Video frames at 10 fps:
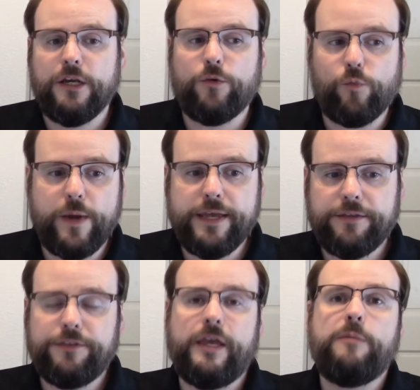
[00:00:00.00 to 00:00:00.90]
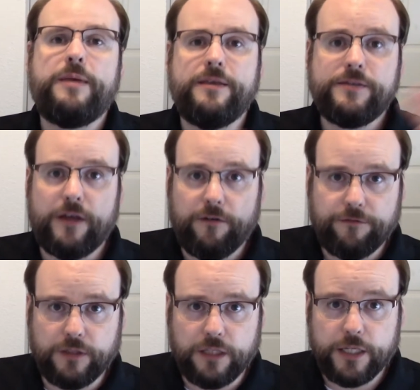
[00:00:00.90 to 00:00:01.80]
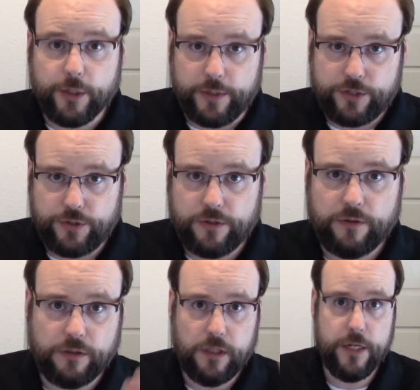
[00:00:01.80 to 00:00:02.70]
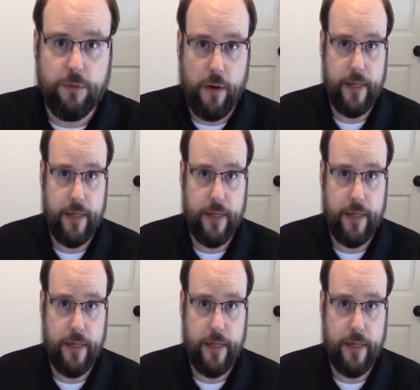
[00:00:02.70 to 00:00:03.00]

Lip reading: with a piece of literature or literary